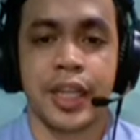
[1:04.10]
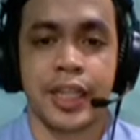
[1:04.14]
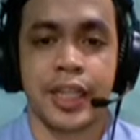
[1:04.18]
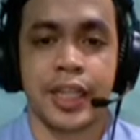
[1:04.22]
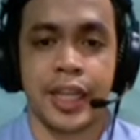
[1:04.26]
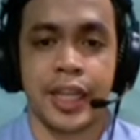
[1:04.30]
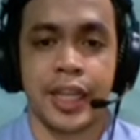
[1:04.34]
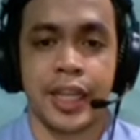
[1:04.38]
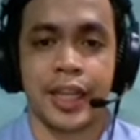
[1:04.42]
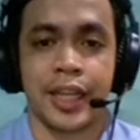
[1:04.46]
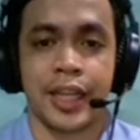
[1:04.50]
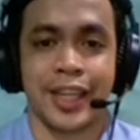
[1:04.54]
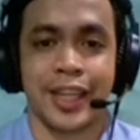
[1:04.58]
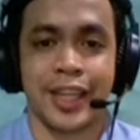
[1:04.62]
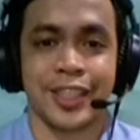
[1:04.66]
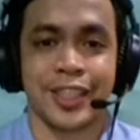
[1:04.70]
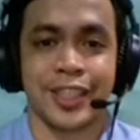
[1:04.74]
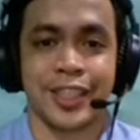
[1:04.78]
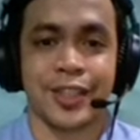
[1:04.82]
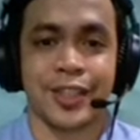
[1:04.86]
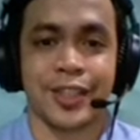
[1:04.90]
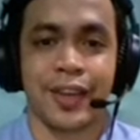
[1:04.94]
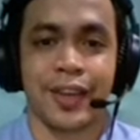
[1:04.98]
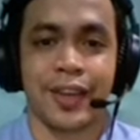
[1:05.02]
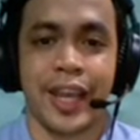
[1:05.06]
in
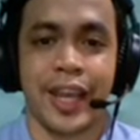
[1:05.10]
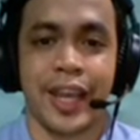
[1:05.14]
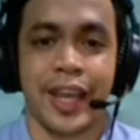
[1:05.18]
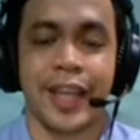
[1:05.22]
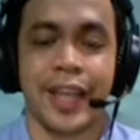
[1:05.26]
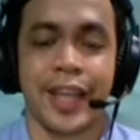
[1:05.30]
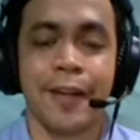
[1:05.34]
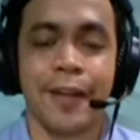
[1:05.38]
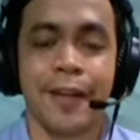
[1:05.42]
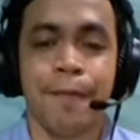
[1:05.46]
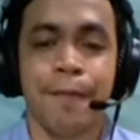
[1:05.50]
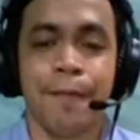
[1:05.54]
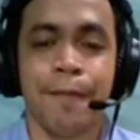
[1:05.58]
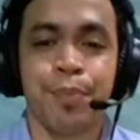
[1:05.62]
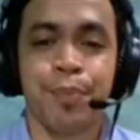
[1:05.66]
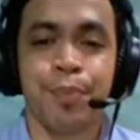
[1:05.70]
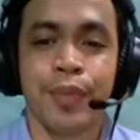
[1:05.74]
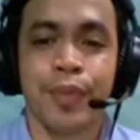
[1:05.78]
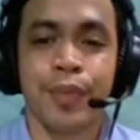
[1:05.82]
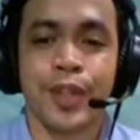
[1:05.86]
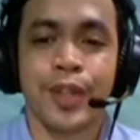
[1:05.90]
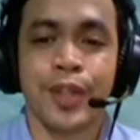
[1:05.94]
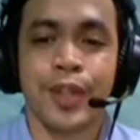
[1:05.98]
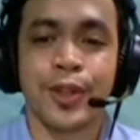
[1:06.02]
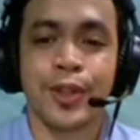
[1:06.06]
English. Okay,
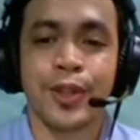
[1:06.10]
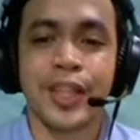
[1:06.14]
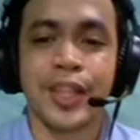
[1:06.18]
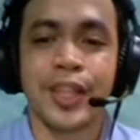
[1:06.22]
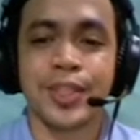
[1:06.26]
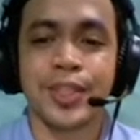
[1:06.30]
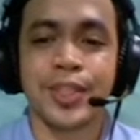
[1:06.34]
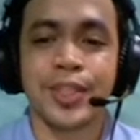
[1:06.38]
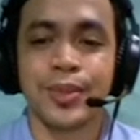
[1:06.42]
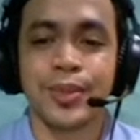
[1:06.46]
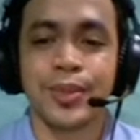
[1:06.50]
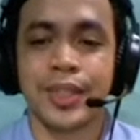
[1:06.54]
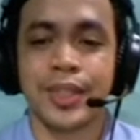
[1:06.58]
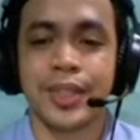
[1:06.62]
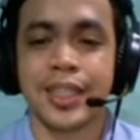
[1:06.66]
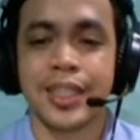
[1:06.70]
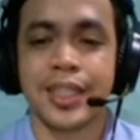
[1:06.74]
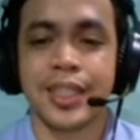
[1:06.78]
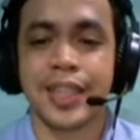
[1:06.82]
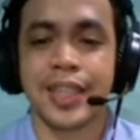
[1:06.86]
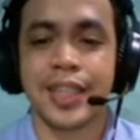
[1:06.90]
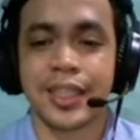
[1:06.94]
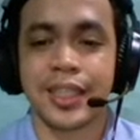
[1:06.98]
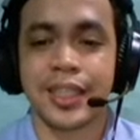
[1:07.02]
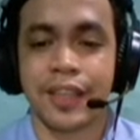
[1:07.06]
so let's do this
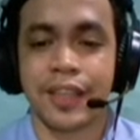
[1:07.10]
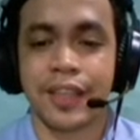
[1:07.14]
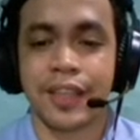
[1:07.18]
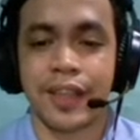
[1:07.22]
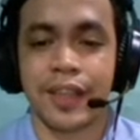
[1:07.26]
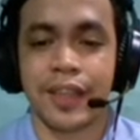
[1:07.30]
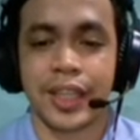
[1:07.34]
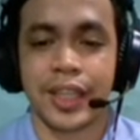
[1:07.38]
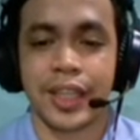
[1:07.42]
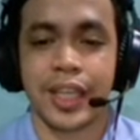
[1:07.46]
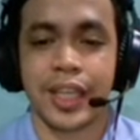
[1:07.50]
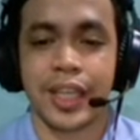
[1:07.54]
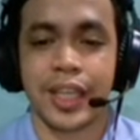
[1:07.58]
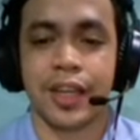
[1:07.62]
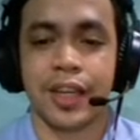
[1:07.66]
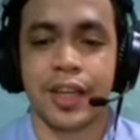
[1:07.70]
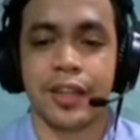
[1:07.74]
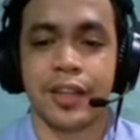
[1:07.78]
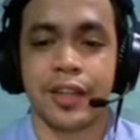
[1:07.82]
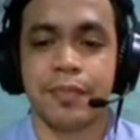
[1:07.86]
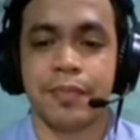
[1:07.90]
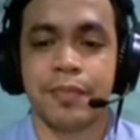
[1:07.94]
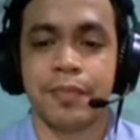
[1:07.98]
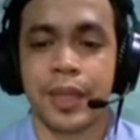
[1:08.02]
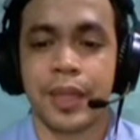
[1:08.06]
activity
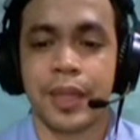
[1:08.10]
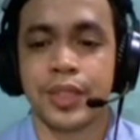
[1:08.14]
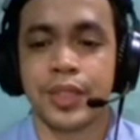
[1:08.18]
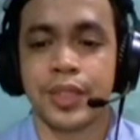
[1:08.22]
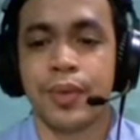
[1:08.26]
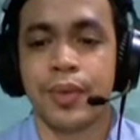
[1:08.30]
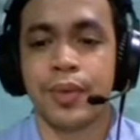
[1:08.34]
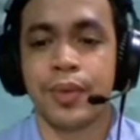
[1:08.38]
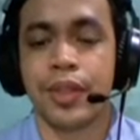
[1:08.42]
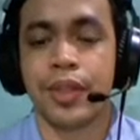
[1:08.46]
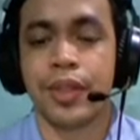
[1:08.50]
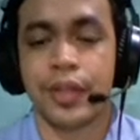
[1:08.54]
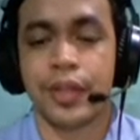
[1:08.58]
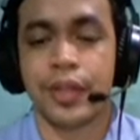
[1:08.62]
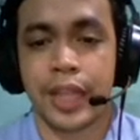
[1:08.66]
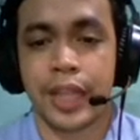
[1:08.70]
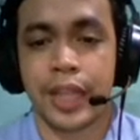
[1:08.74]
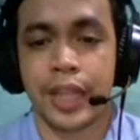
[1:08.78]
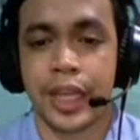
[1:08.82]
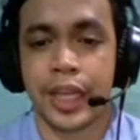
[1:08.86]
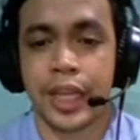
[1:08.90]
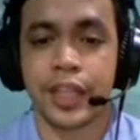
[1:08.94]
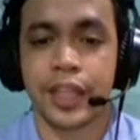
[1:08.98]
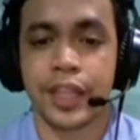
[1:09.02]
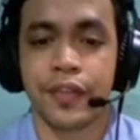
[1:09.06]
on page
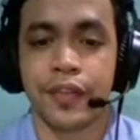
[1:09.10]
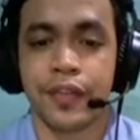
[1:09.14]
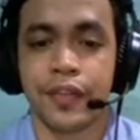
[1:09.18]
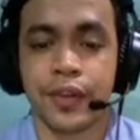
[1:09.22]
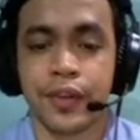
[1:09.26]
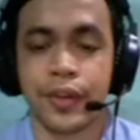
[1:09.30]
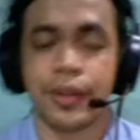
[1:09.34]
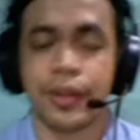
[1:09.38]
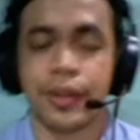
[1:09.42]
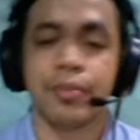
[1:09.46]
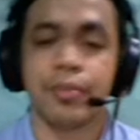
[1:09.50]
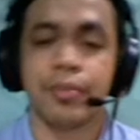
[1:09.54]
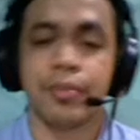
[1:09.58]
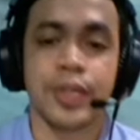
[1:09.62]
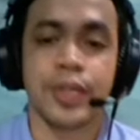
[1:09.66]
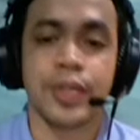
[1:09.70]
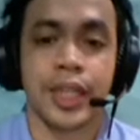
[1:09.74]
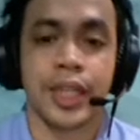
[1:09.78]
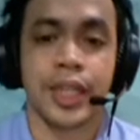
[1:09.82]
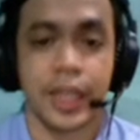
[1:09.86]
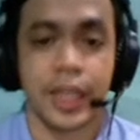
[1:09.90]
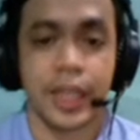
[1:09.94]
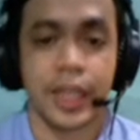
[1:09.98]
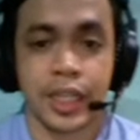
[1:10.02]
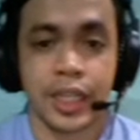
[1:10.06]
138 of your Rainbows in
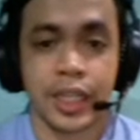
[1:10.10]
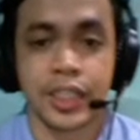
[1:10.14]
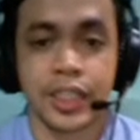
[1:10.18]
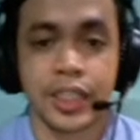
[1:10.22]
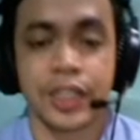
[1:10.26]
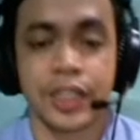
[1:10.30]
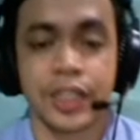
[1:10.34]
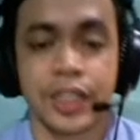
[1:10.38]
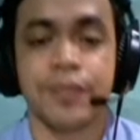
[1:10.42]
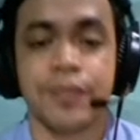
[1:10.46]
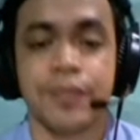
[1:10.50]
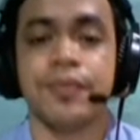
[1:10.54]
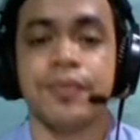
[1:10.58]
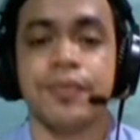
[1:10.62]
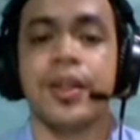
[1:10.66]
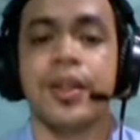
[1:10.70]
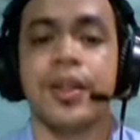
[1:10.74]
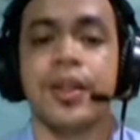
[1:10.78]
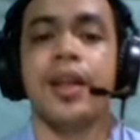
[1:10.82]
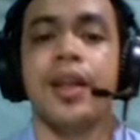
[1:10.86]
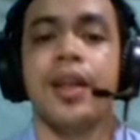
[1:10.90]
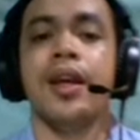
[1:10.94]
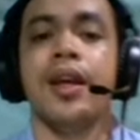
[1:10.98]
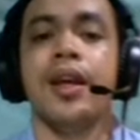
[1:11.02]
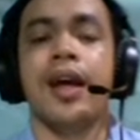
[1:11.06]
English.
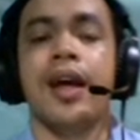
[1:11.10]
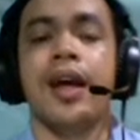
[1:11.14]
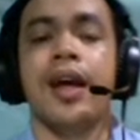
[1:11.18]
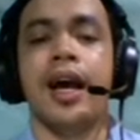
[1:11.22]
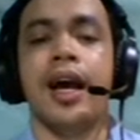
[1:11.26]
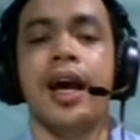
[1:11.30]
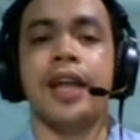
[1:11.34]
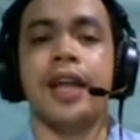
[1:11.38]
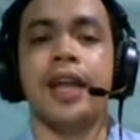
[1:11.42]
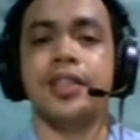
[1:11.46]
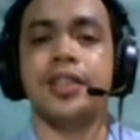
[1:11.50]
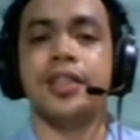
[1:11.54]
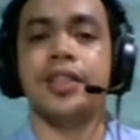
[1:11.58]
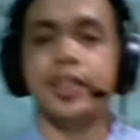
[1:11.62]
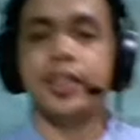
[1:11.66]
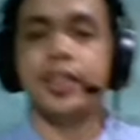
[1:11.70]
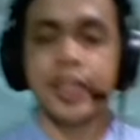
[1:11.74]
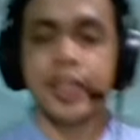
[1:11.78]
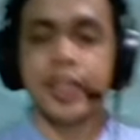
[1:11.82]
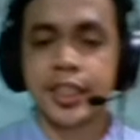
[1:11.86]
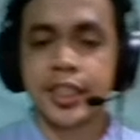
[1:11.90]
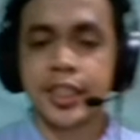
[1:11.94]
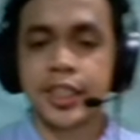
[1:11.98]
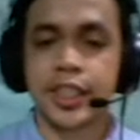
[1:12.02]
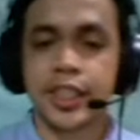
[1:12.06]

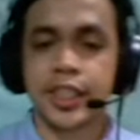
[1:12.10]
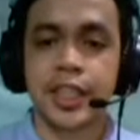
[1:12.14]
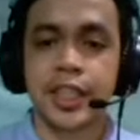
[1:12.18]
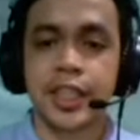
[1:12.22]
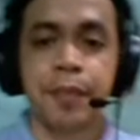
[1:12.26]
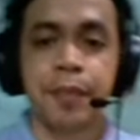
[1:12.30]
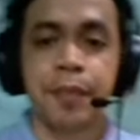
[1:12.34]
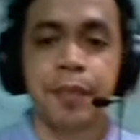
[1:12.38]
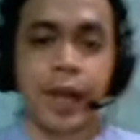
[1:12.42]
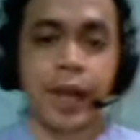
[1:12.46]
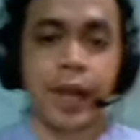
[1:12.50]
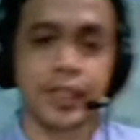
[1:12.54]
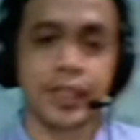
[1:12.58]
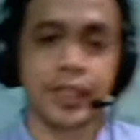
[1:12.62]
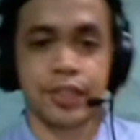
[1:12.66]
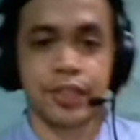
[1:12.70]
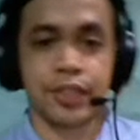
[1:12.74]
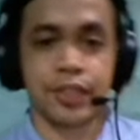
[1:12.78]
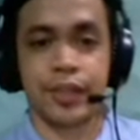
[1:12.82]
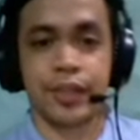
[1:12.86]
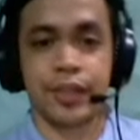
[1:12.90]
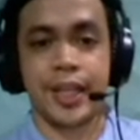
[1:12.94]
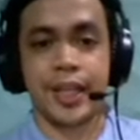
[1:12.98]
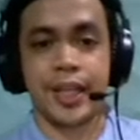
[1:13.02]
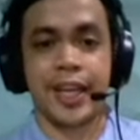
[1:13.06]
This is just a practice
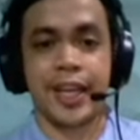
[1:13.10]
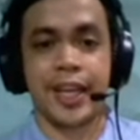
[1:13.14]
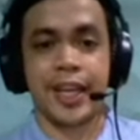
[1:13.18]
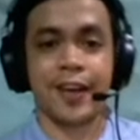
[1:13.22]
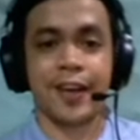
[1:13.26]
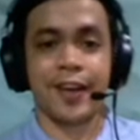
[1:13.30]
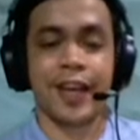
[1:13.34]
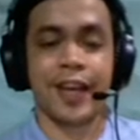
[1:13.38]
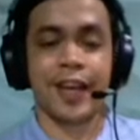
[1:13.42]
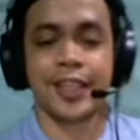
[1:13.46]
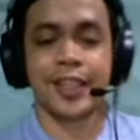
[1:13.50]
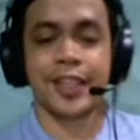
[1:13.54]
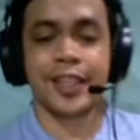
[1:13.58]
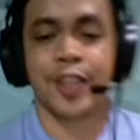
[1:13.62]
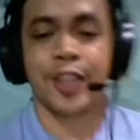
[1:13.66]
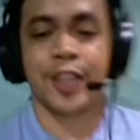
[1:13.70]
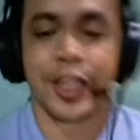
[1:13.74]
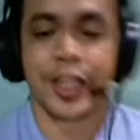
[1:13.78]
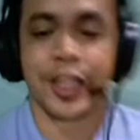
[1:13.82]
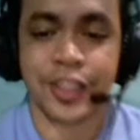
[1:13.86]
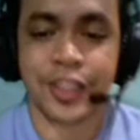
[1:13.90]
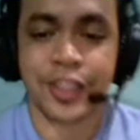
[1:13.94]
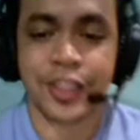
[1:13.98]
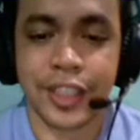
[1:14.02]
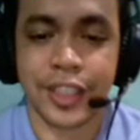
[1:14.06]
reading. Okay, so
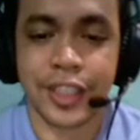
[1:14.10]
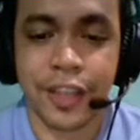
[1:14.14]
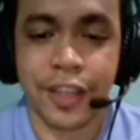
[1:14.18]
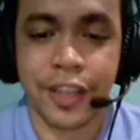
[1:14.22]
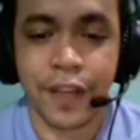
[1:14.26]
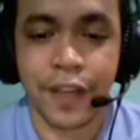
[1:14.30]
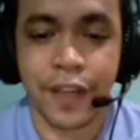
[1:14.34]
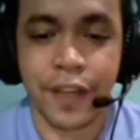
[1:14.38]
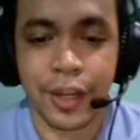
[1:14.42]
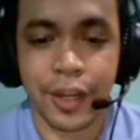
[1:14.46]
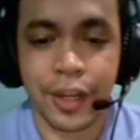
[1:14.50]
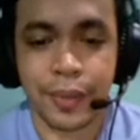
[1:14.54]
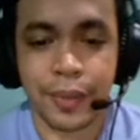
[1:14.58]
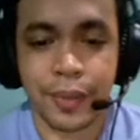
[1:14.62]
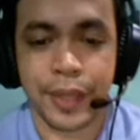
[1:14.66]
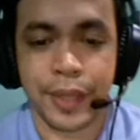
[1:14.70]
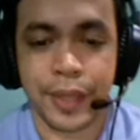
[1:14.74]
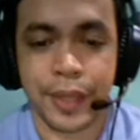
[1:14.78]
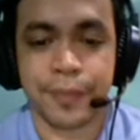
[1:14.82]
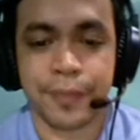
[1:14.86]
let's read the following.